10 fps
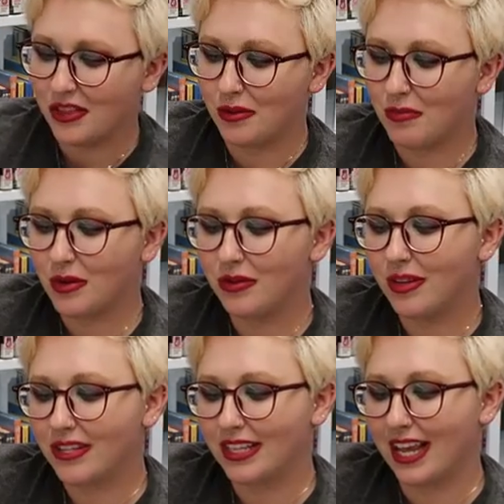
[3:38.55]
The moon
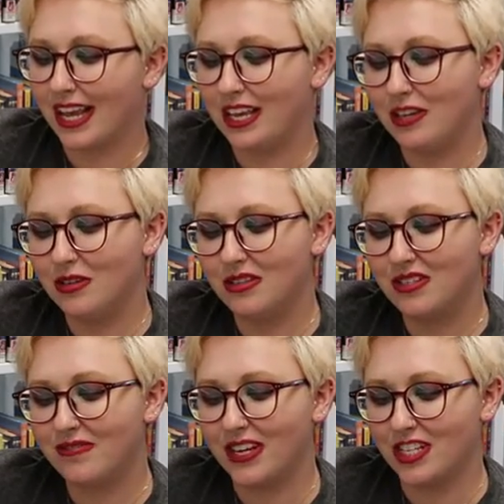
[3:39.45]
looked like a
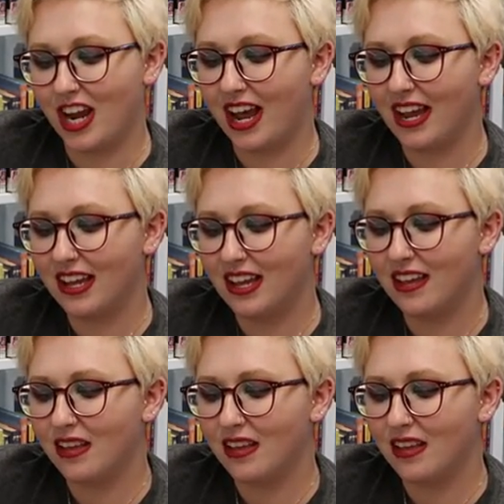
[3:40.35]
huge fisheye.